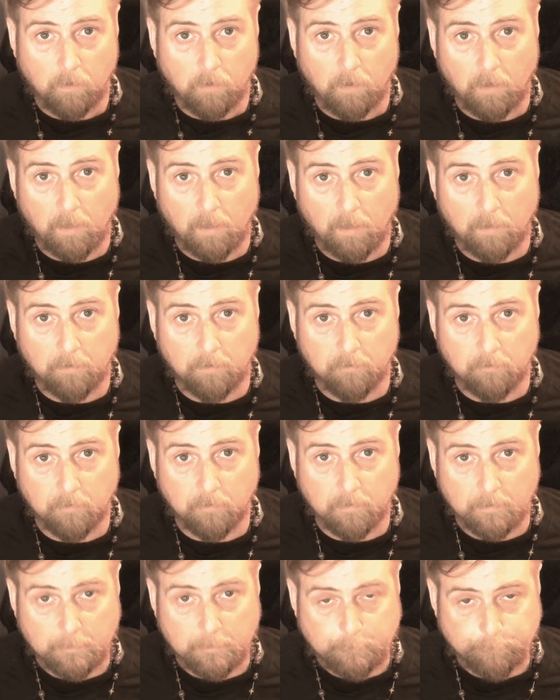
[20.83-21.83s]
And,
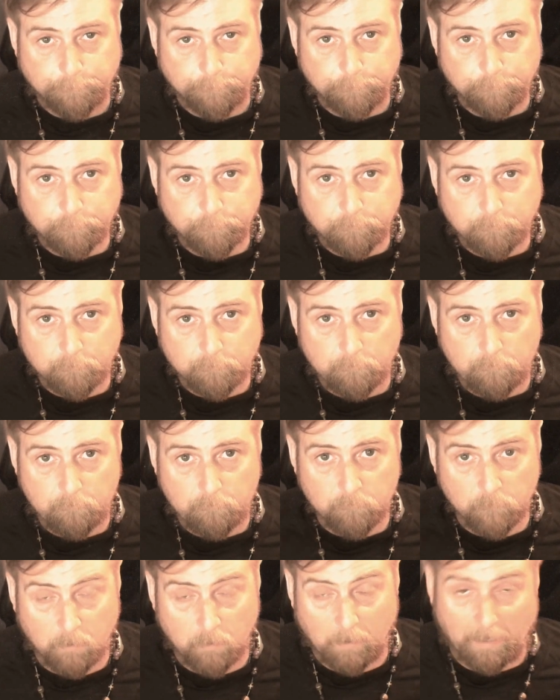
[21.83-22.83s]
uh,
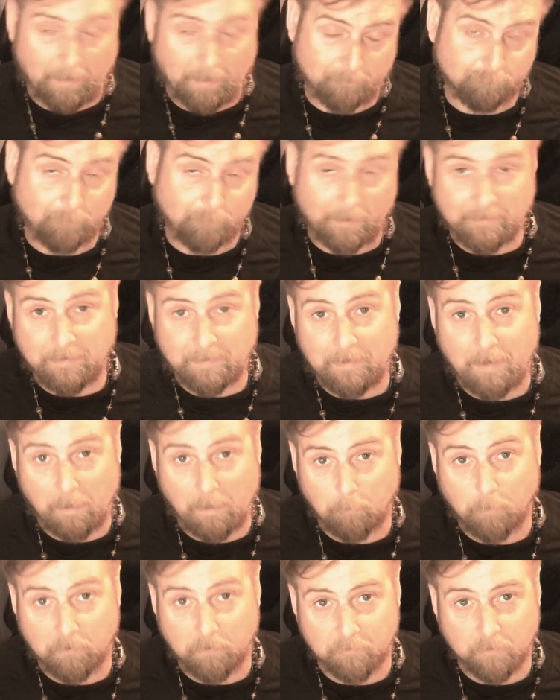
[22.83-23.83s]
wow, ah, I did
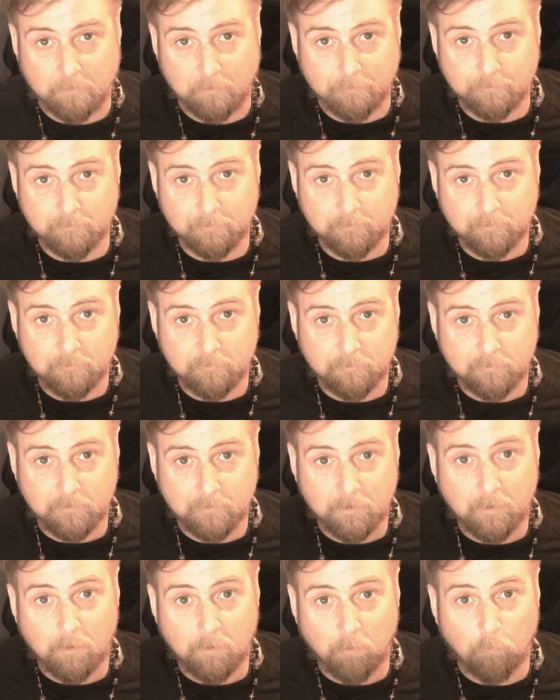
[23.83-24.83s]
hang
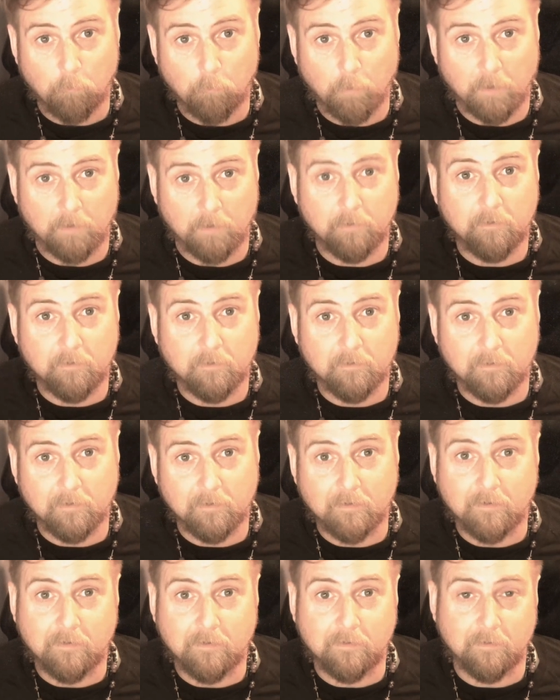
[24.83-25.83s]
myself.
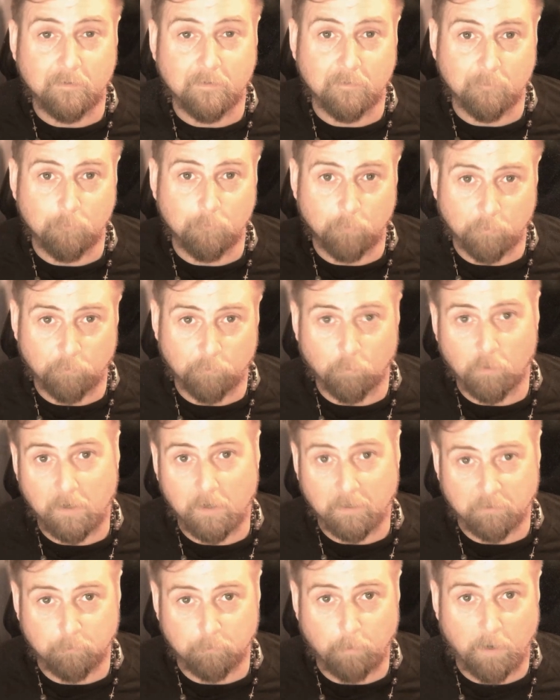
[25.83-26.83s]
But before I
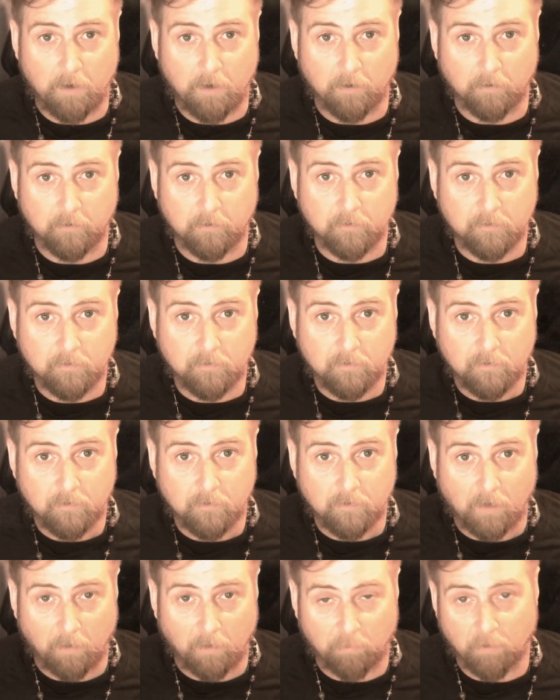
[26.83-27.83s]
expired,
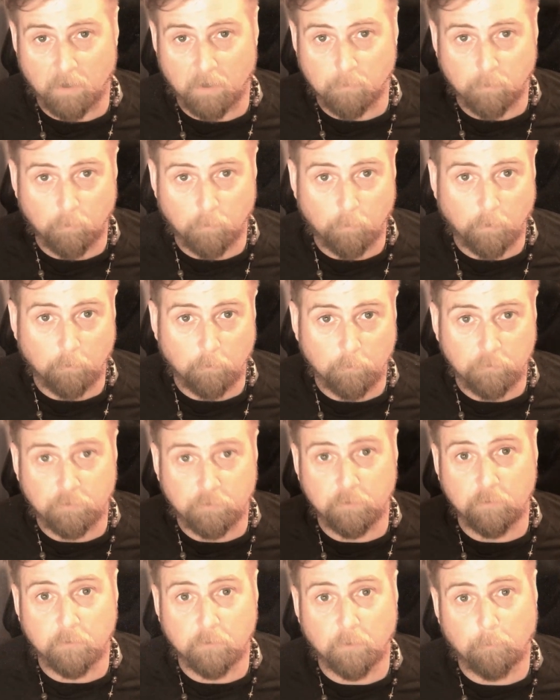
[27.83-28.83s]
I thought about what it would
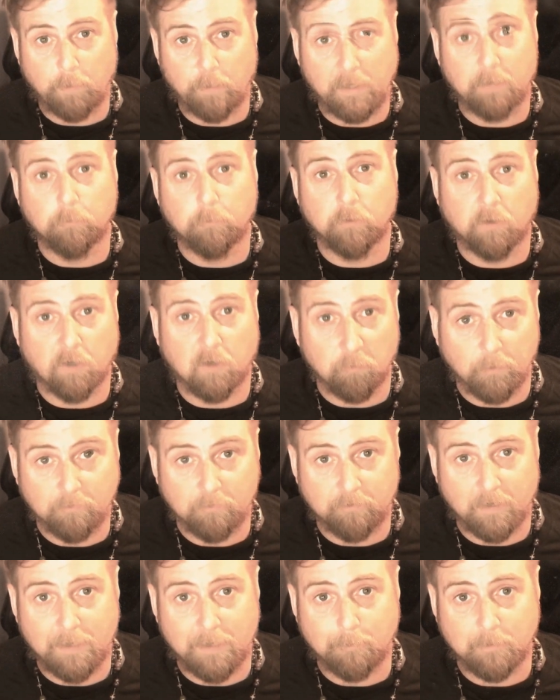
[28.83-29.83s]
do in the pain it caused my
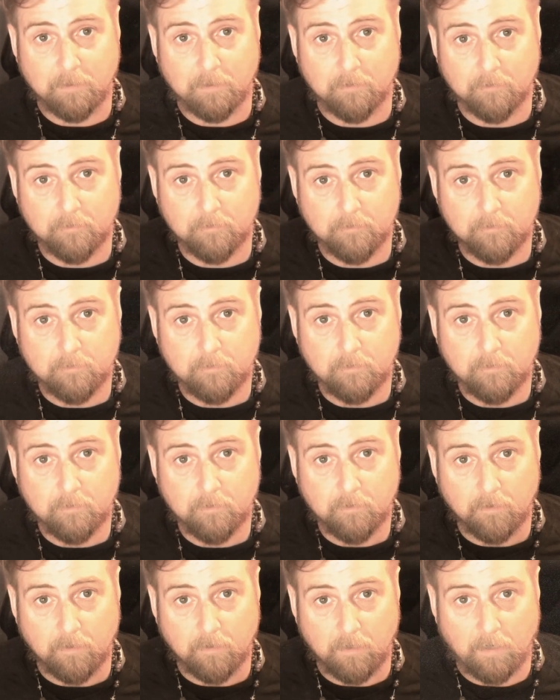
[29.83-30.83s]
family
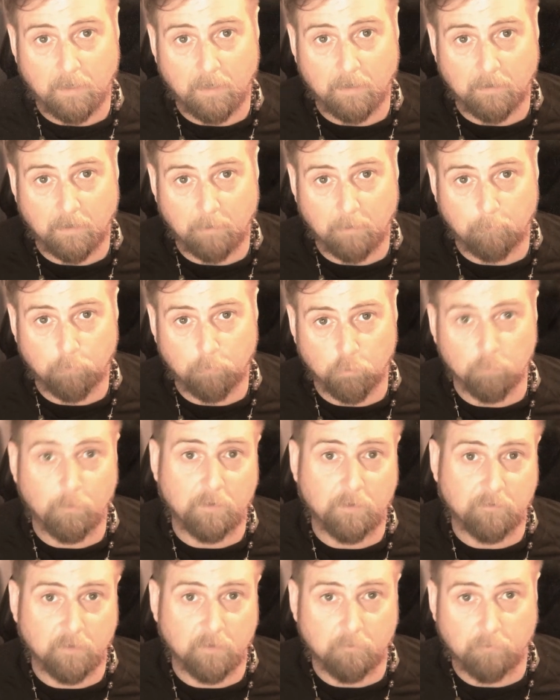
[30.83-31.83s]
and I pulled
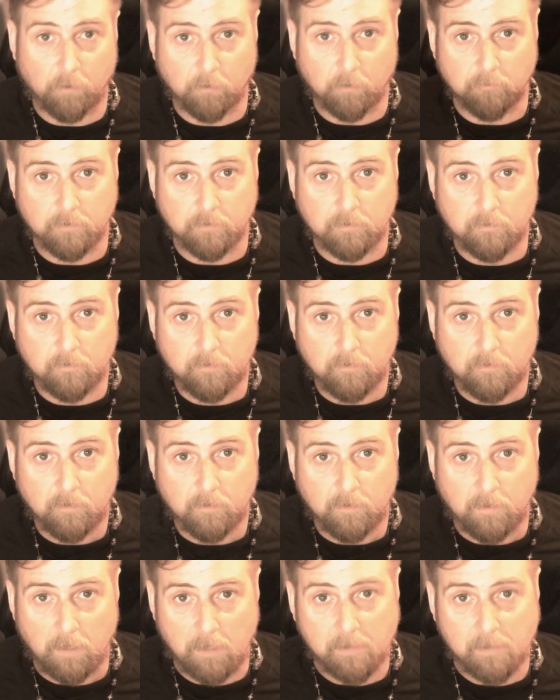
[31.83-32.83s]
myself out of it.
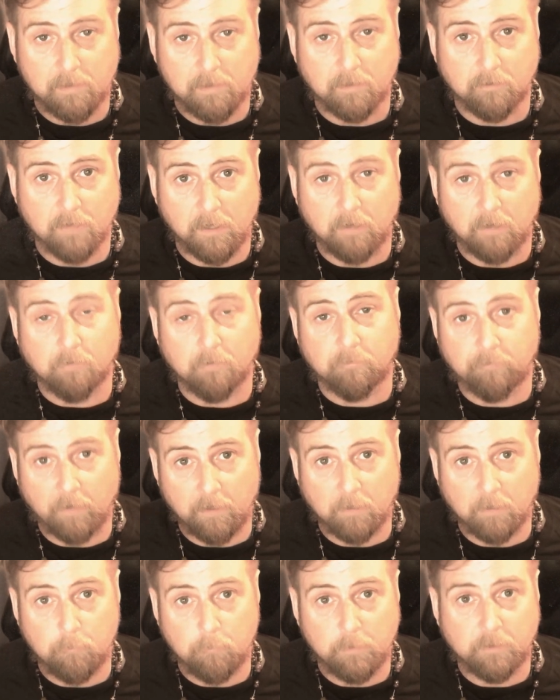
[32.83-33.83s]
And it ignited a
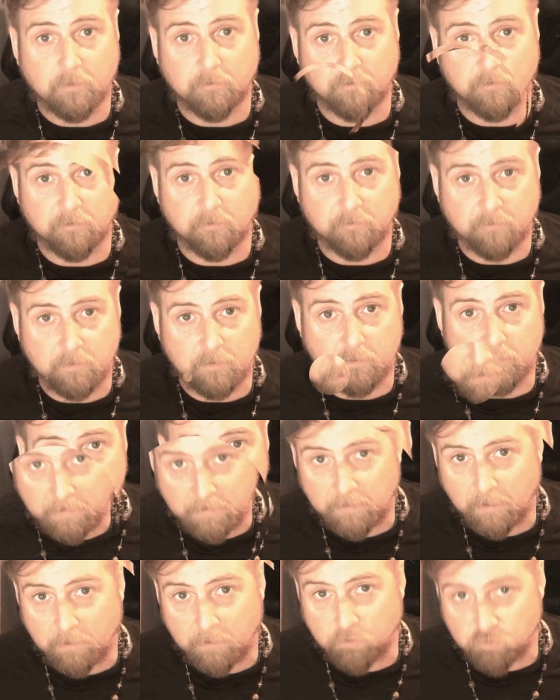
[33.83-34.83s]
fight in me to succeed
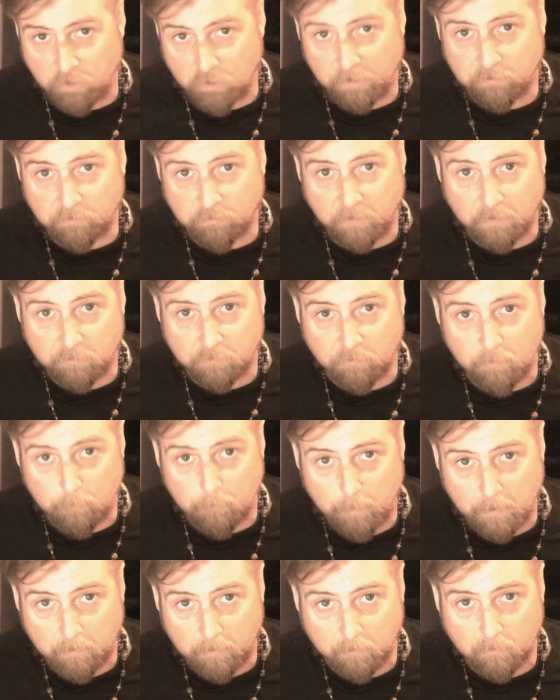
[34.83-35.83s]
and change things for the
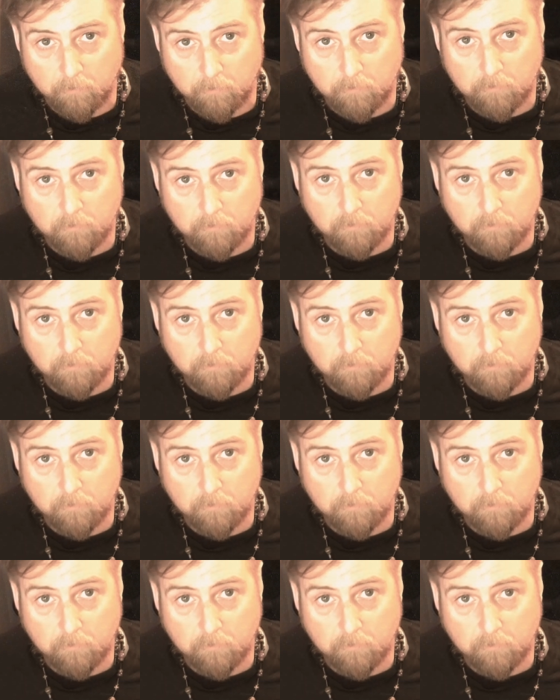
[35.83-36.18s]
better.